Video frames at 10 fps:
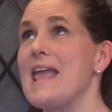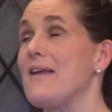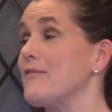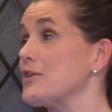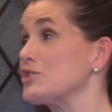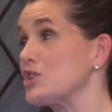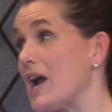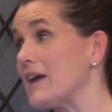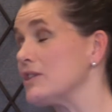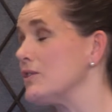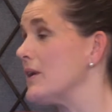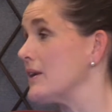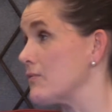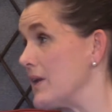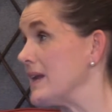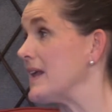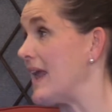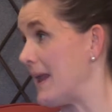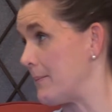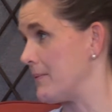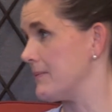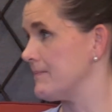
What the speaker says: If you're a child, you get a red cape.